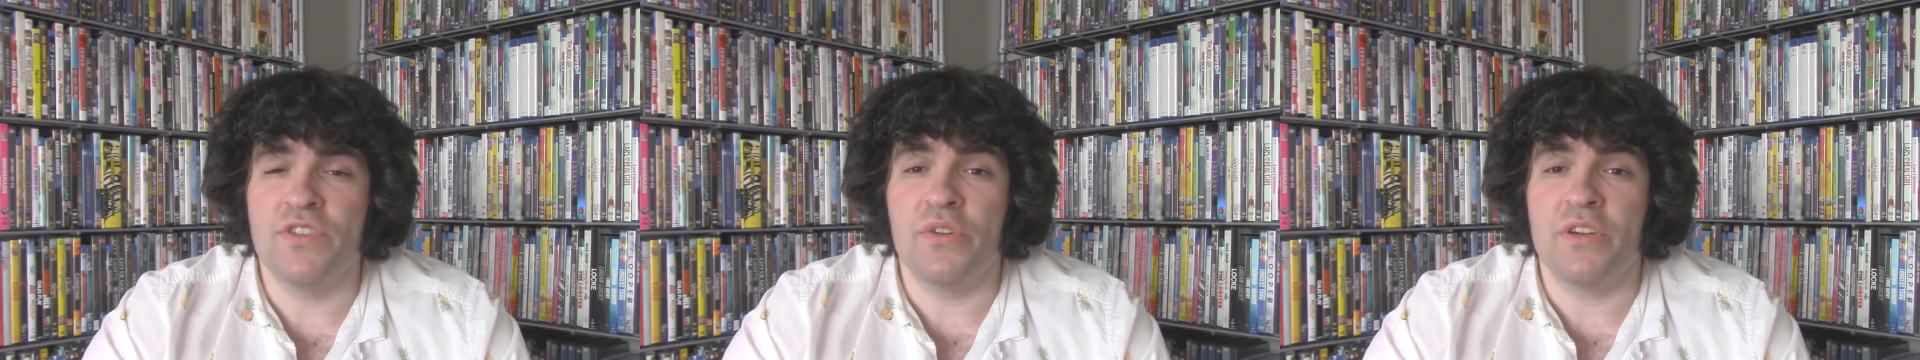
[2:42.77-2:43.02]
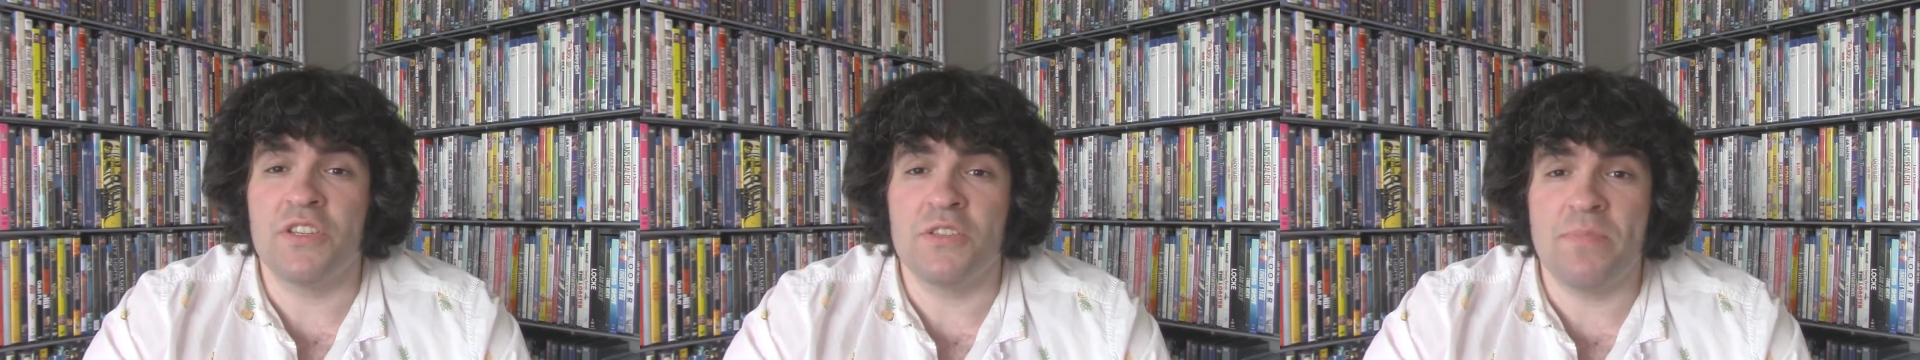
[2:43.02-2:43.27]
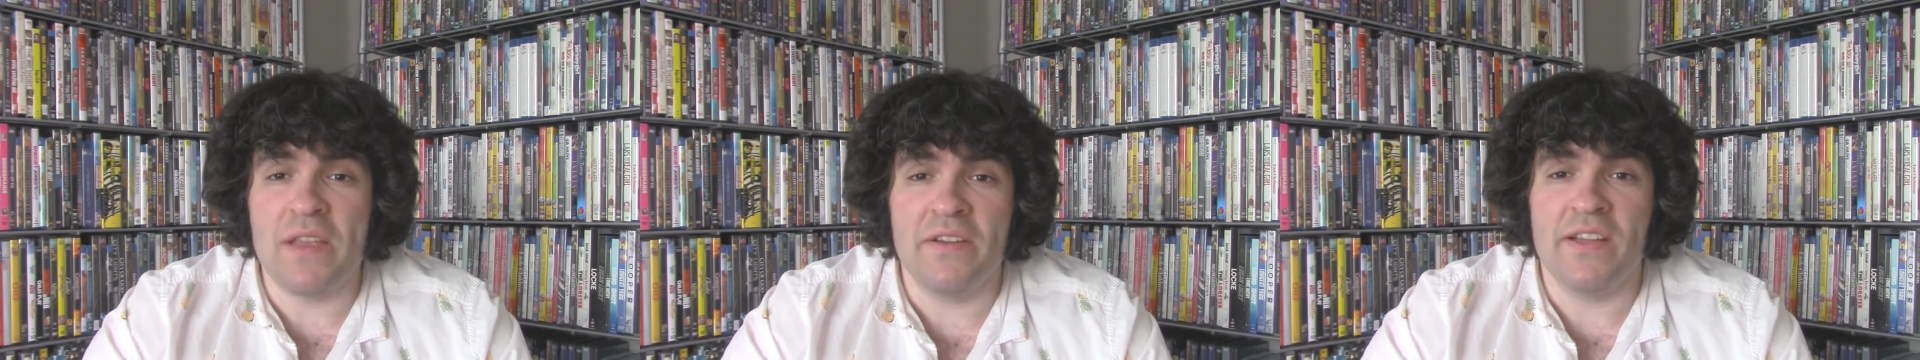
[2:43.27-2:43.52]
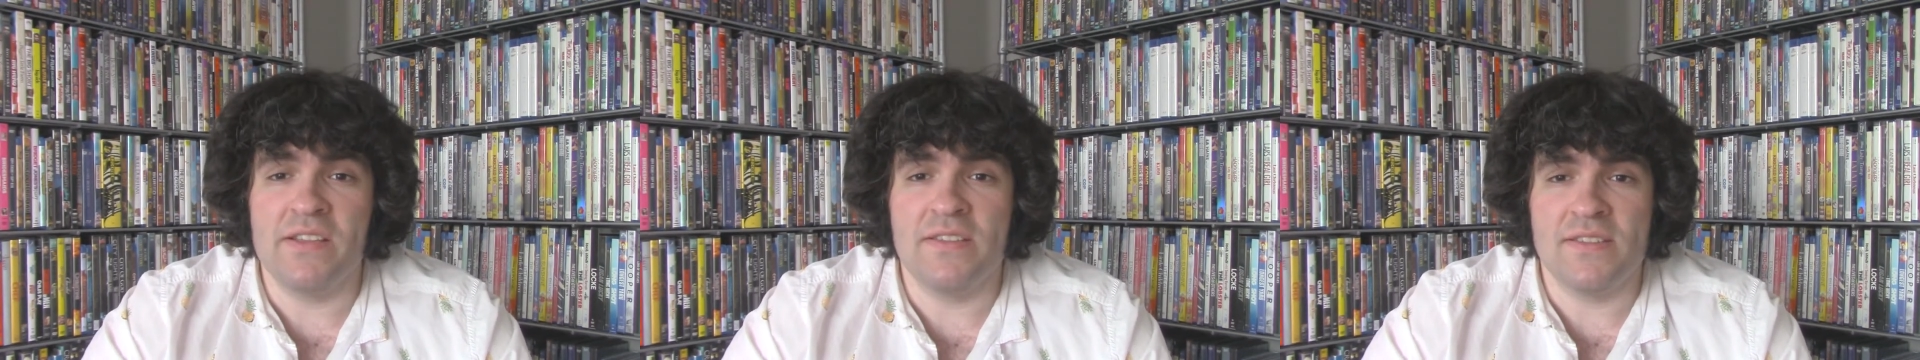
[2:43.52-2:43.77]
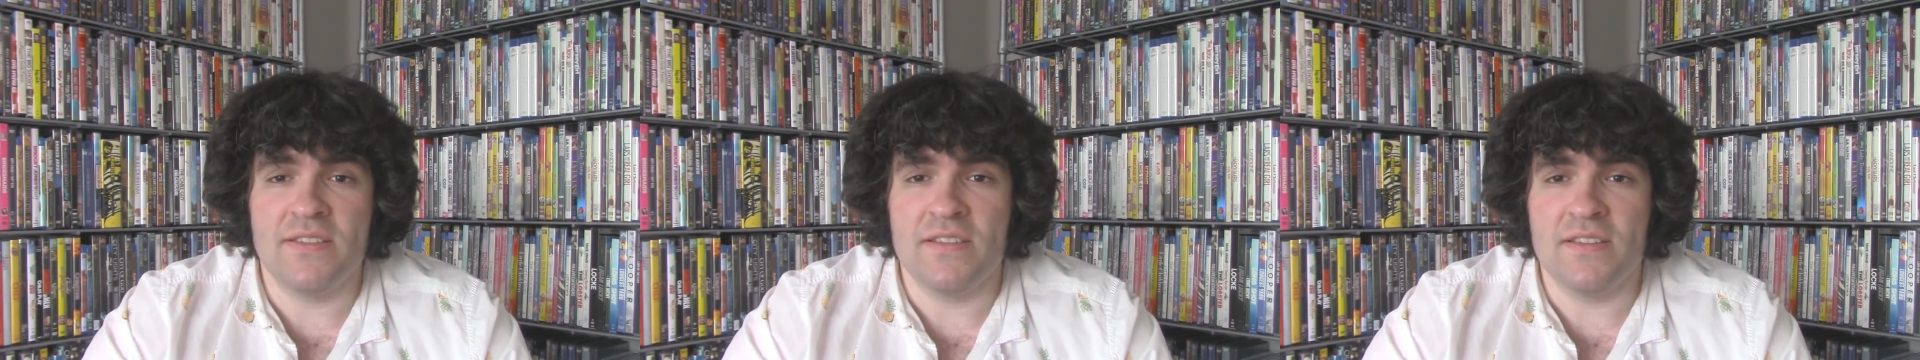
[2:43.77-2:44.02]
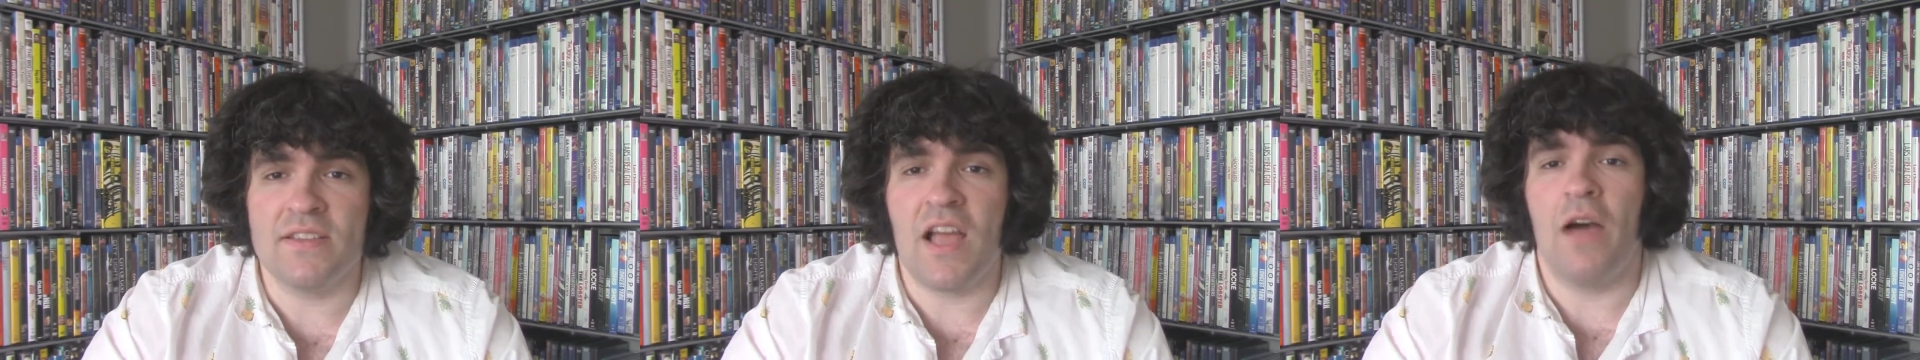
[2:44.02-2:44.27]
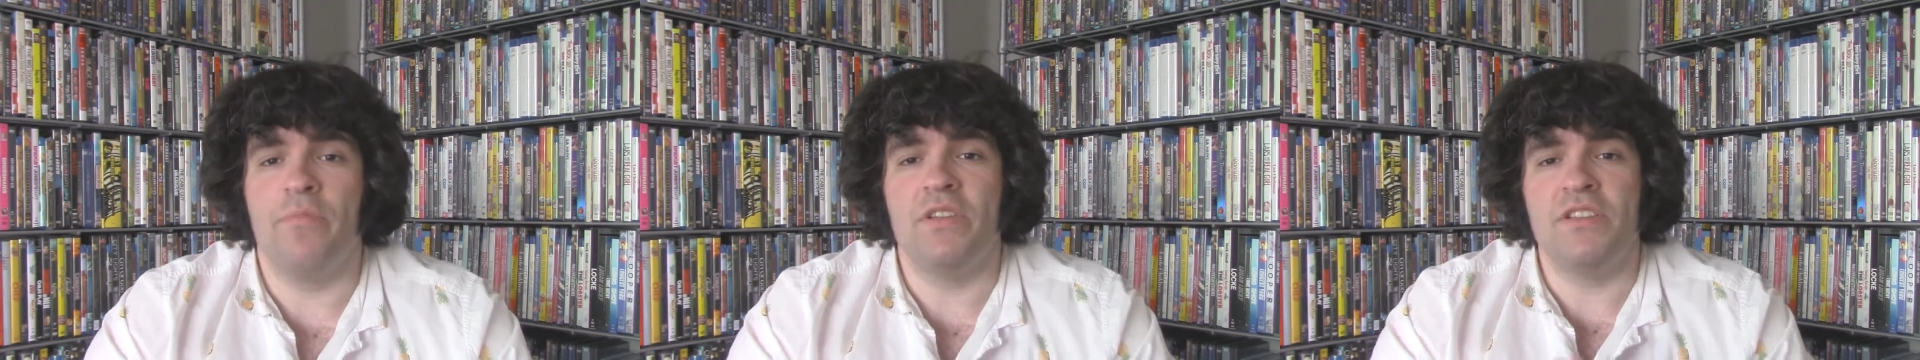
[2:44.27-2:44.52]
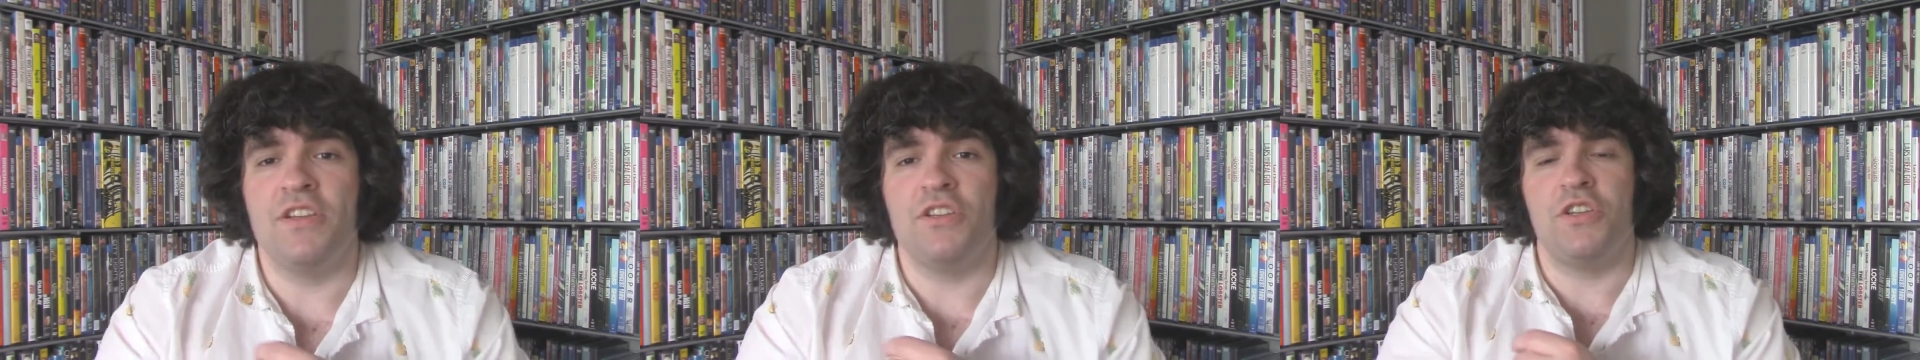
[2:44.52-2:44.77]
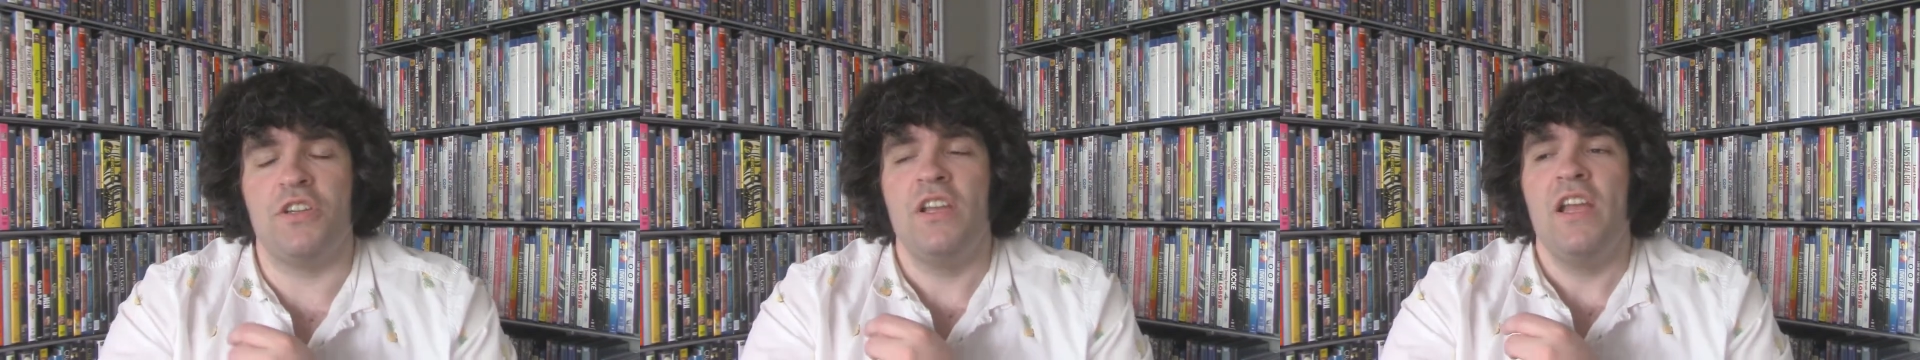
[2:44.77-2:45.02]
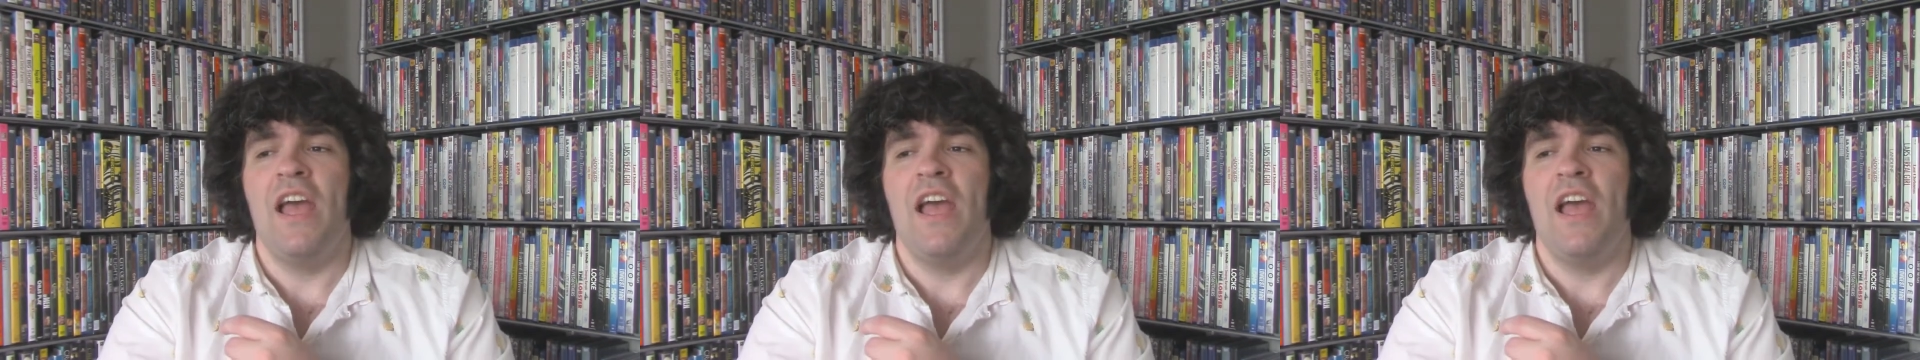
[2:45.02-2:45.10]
their experiences in this competition,